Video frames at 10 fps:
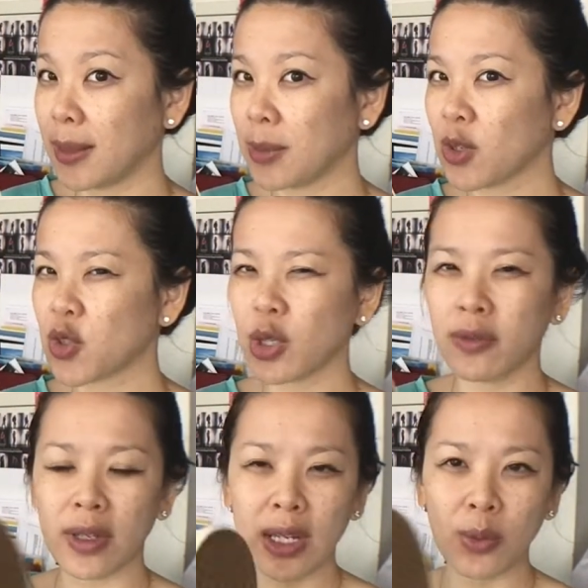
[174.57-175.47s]
I'm not sure if
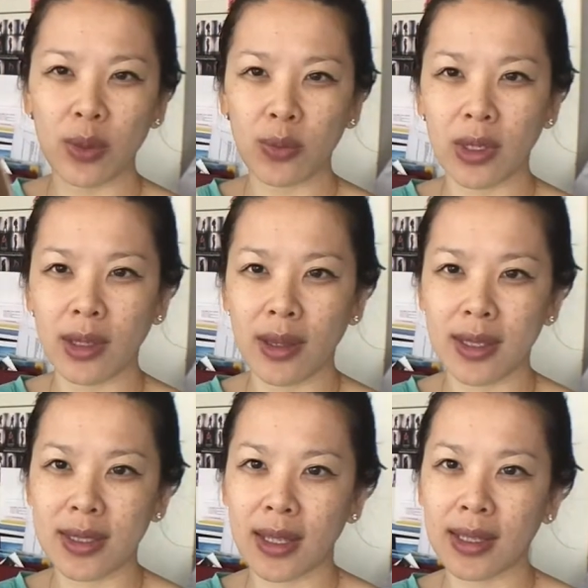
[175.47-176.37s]
anyone
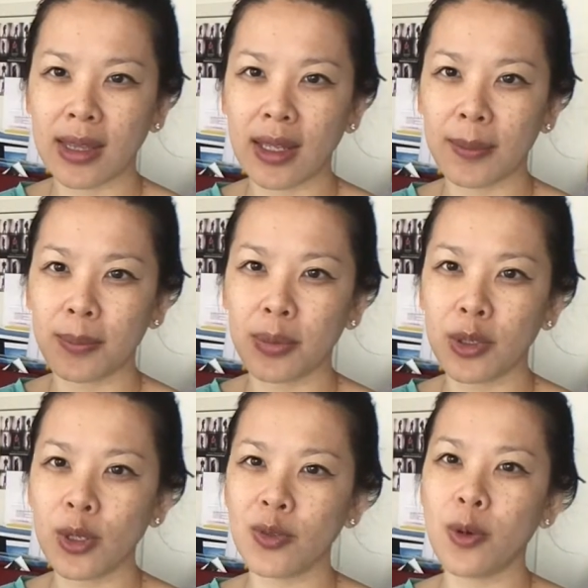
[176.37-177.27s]
realized like the
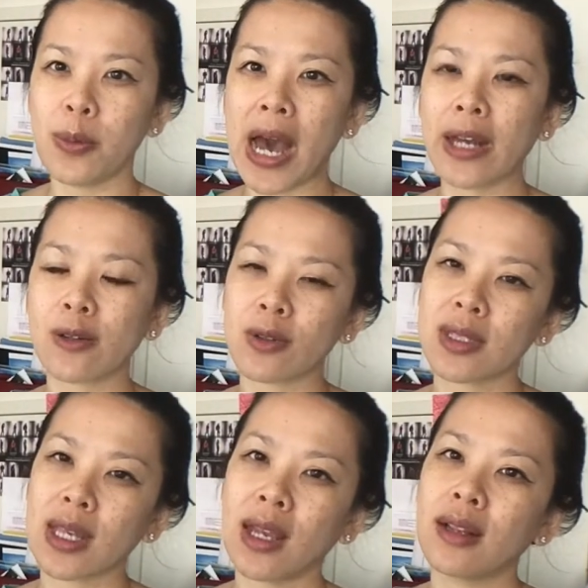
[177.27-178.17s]
beautiful patterns
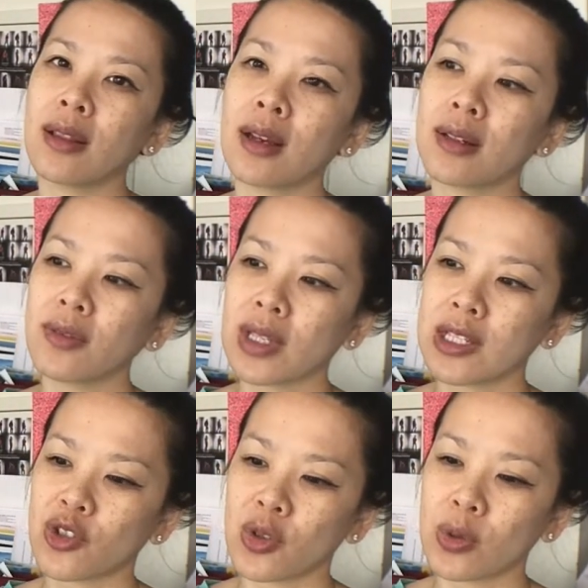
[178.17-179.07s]
that a lot of
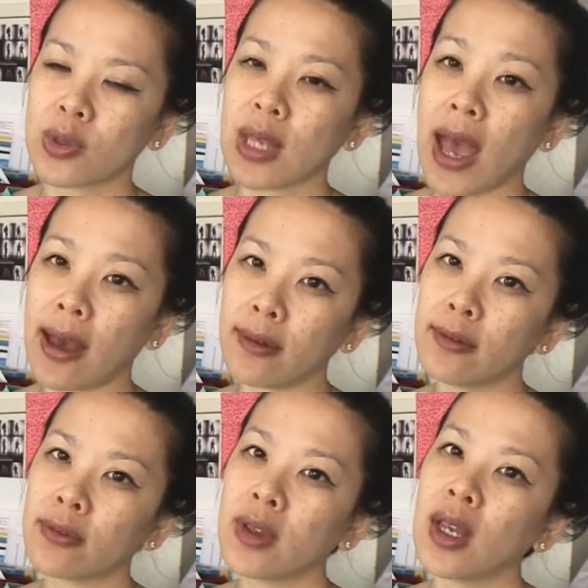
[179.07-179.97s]
these shoes have.